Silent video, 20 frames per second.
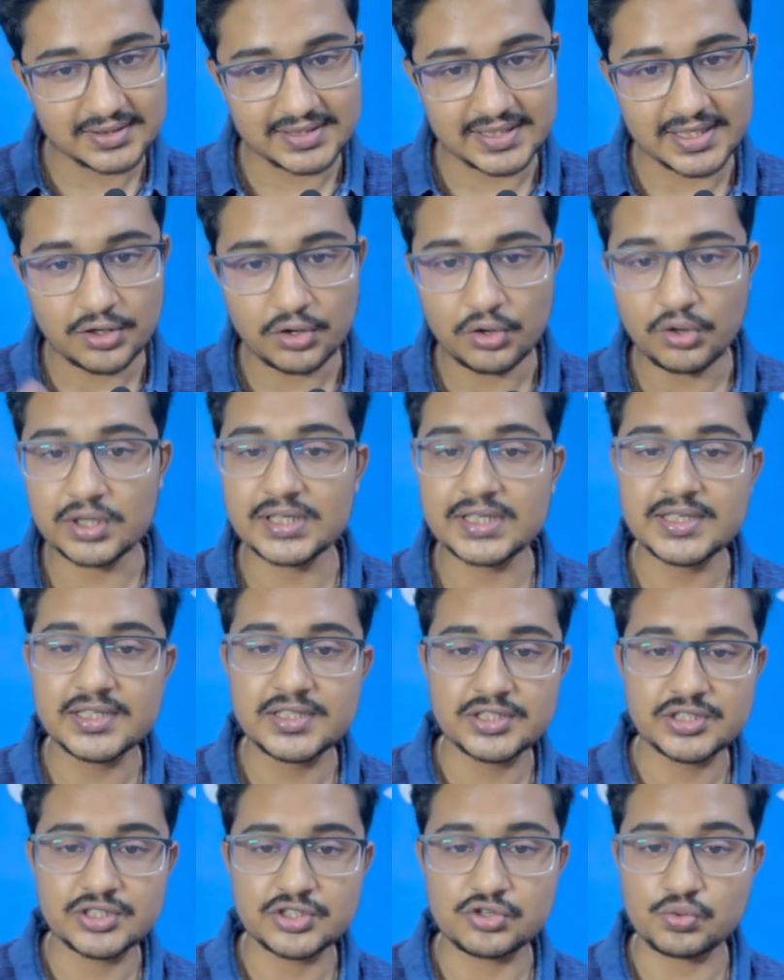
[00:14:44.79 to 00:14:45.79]
there only
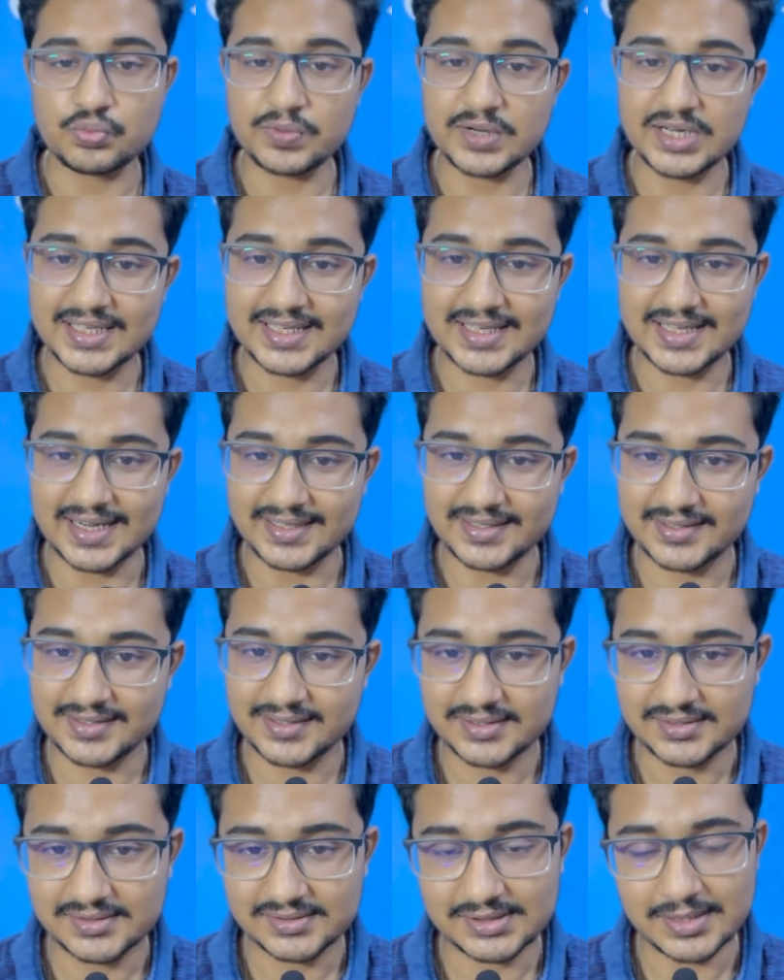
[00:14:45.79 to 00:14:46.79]
you will get
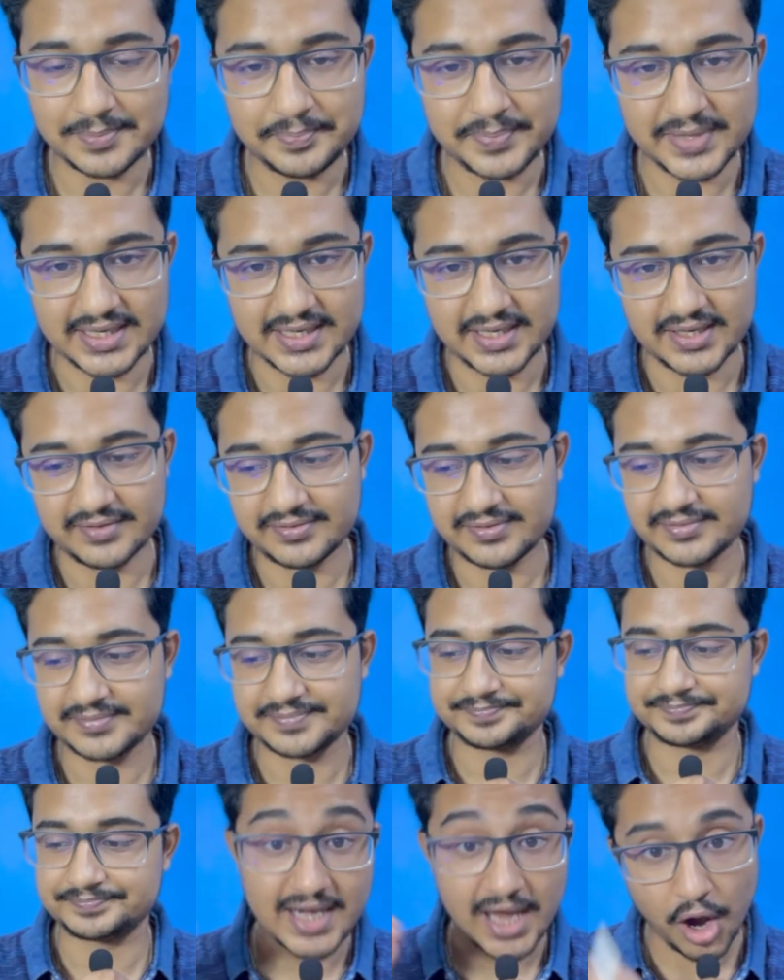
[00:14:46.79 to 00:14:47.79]
the pdf
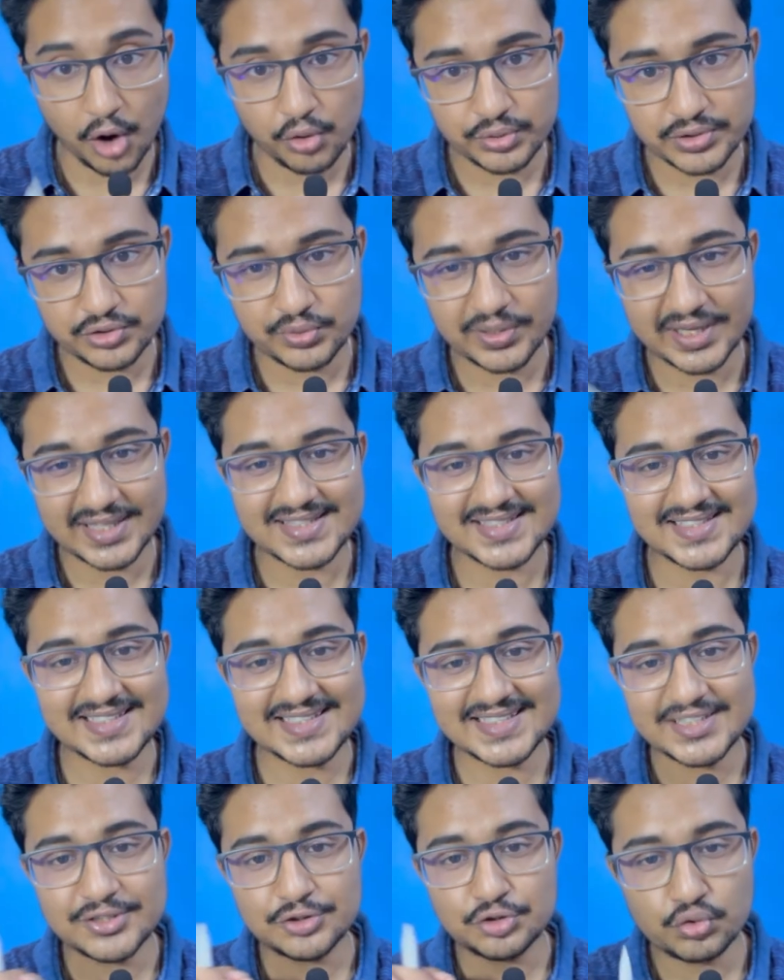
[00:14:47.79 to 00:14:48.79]
now you can see
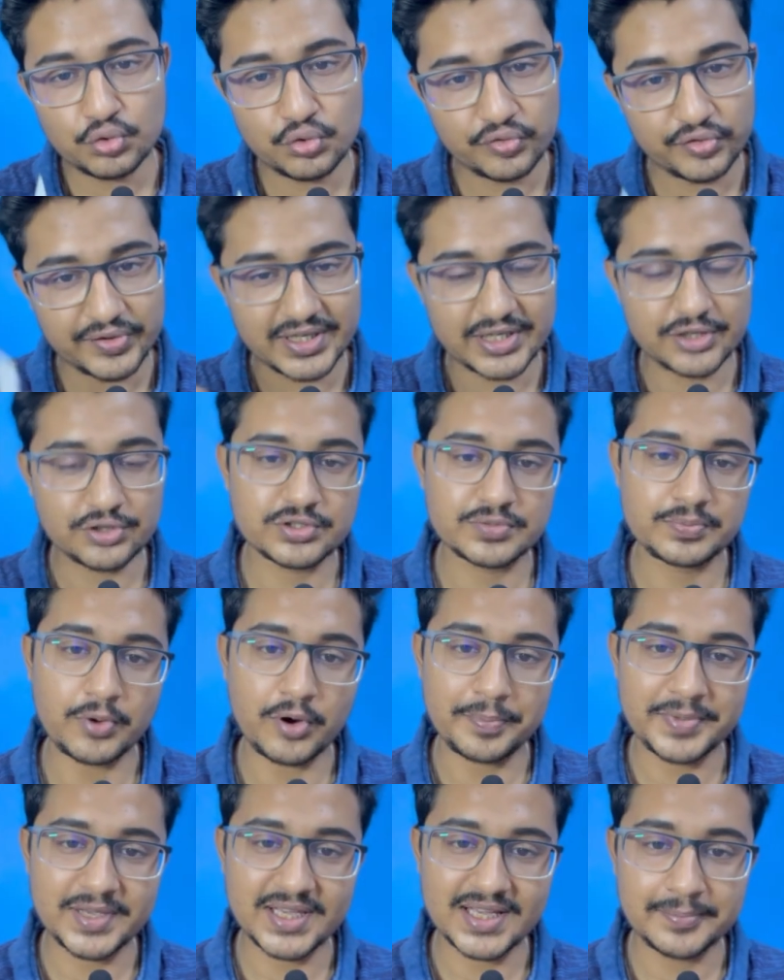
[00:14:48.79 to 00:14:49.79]
two videos
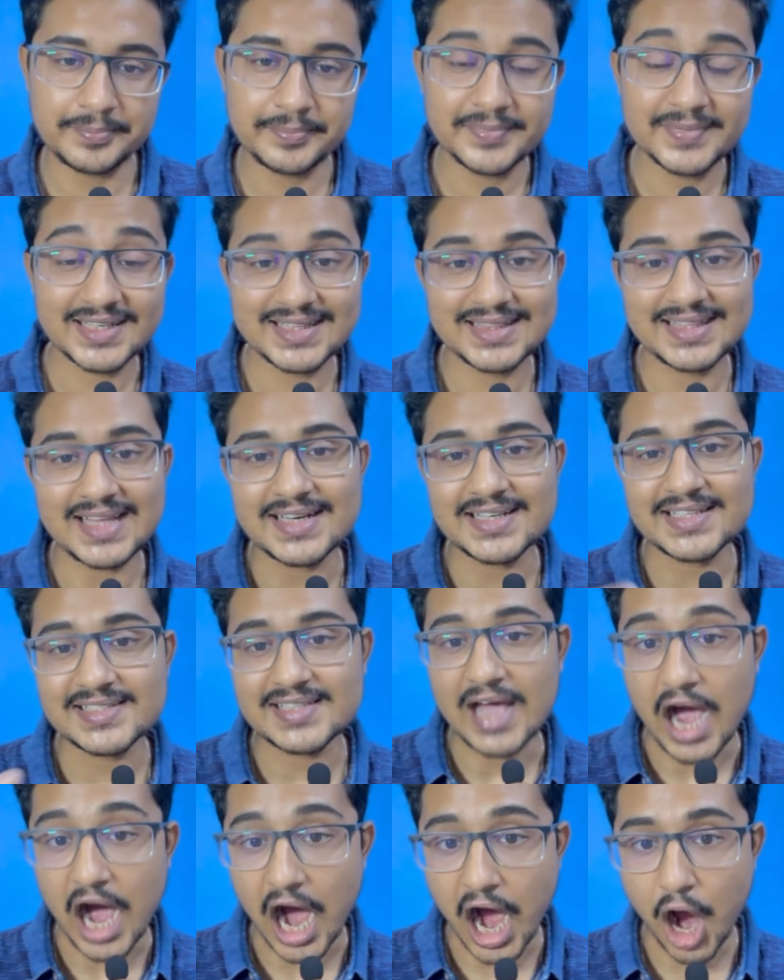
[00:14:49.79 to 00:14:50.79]
popping up that is
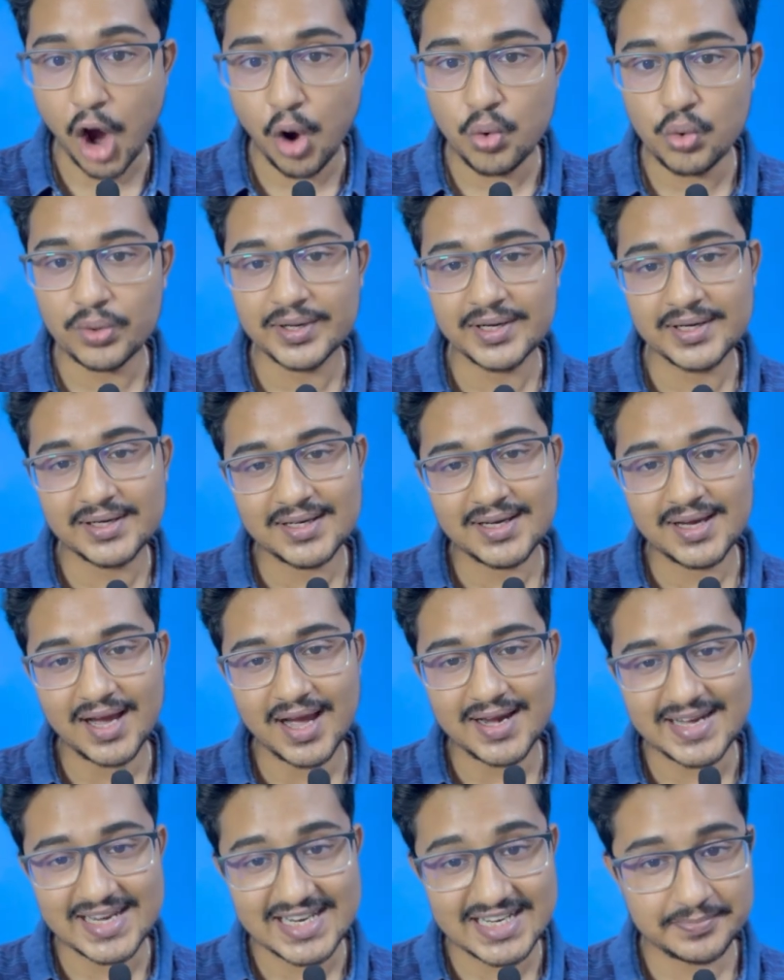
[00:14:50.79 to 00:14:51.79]
how
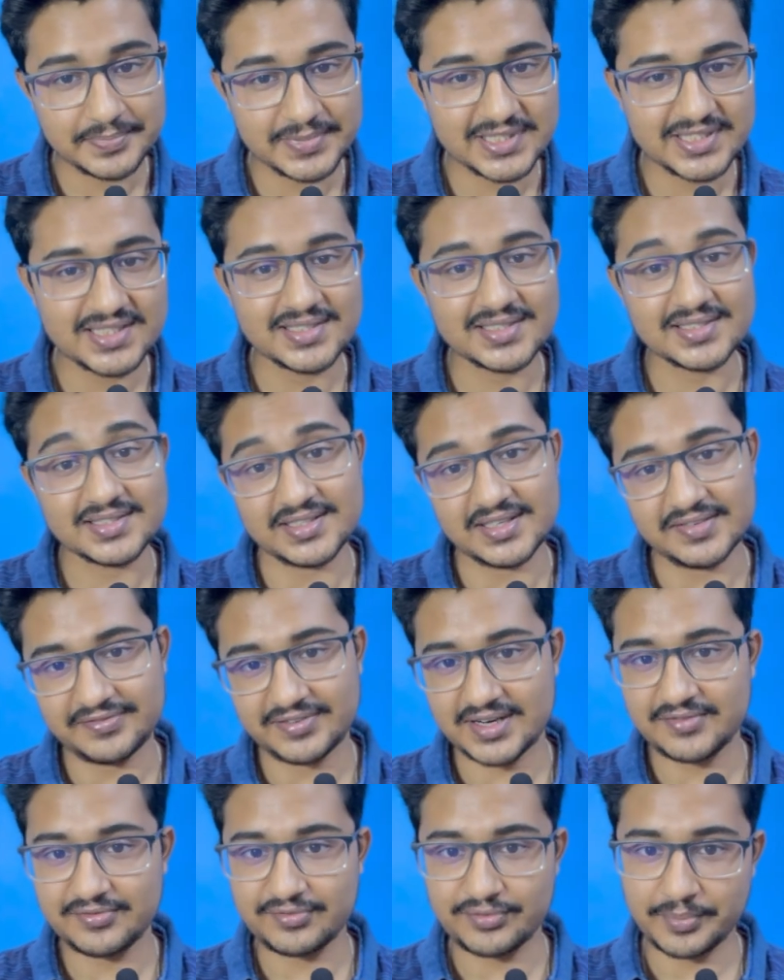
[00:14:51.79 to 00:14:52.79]
NEET pg is
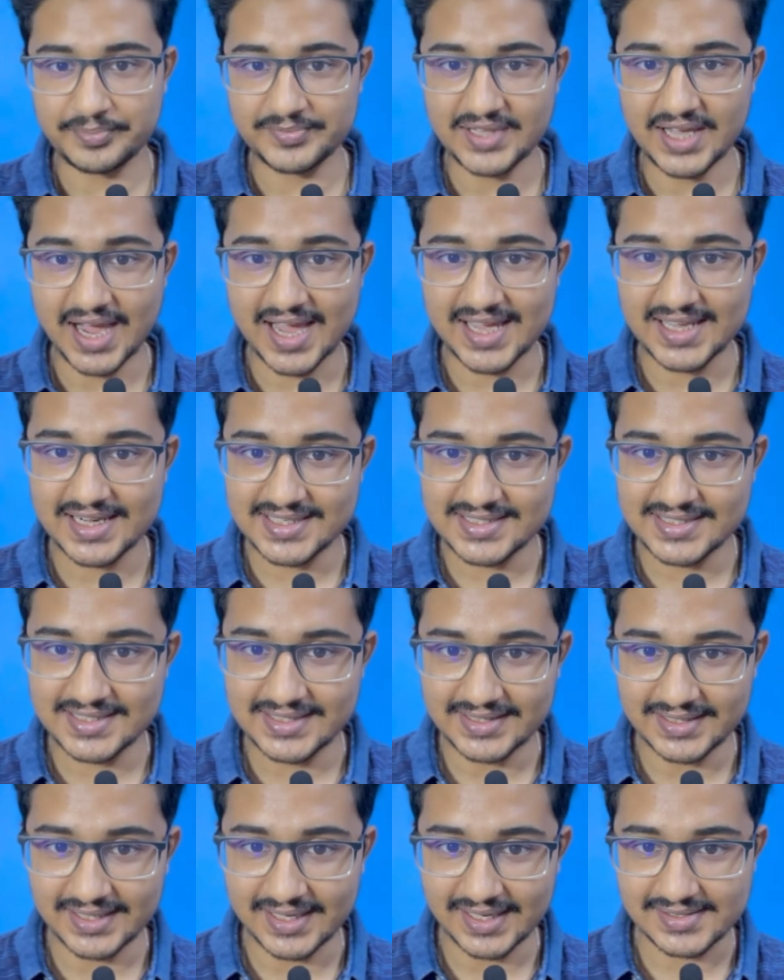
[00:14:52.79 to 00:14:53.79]
different from the
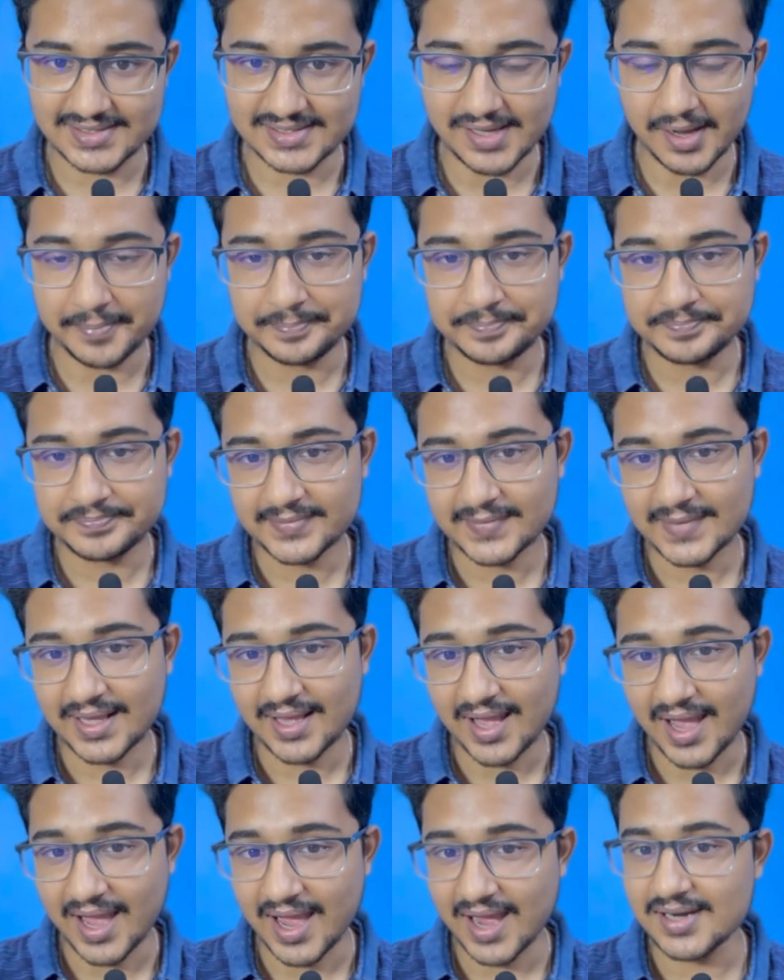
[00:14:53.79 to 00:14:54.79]
inicet exam
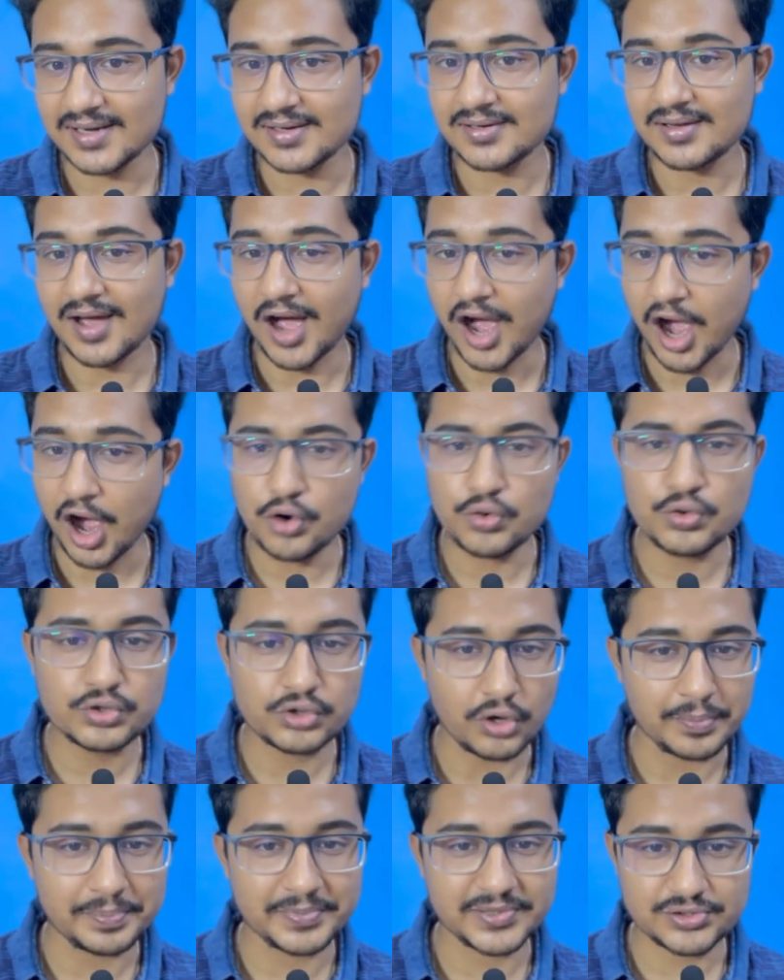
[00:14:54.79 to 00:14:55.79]
and how
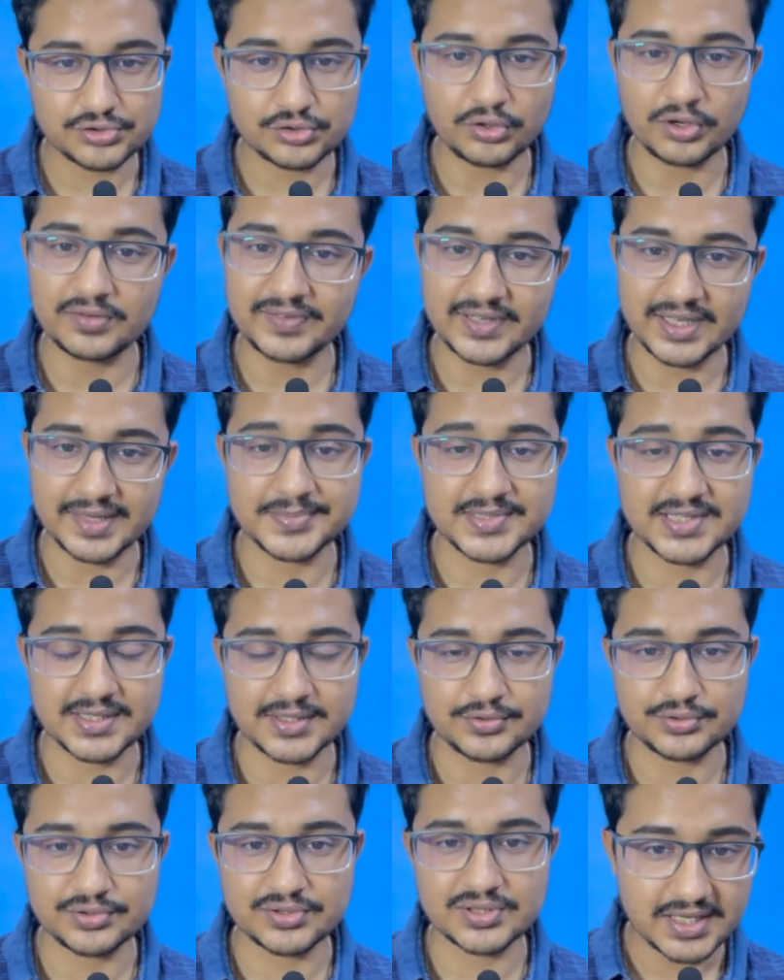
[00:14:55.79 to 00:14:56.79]
toppers solve
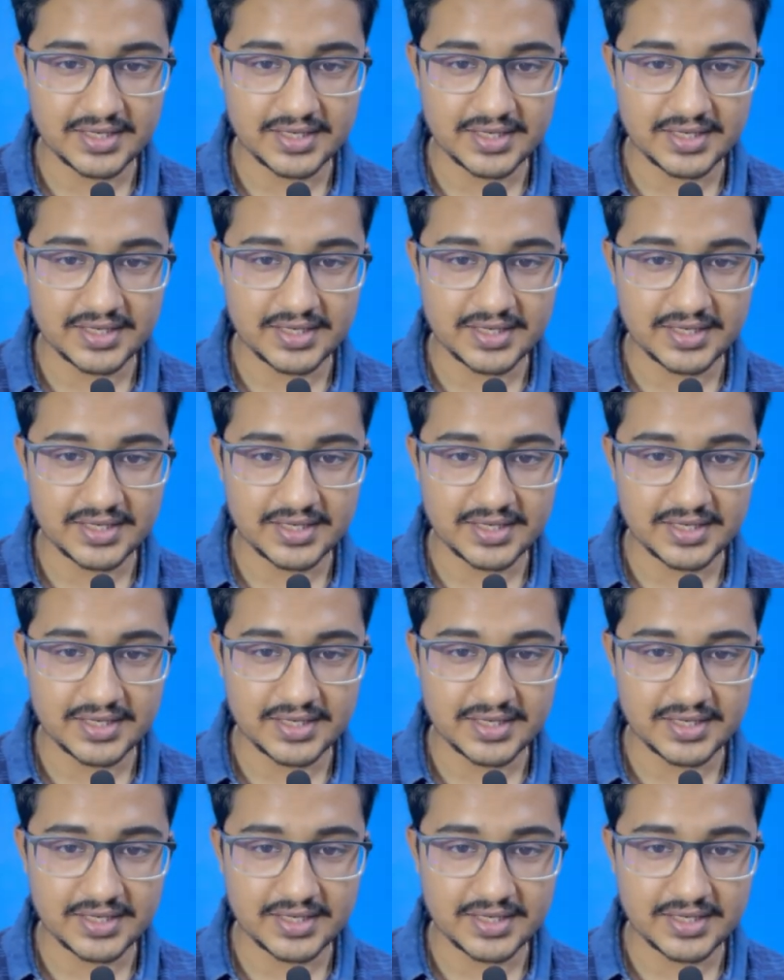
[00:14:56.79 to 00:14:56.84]
MCQs.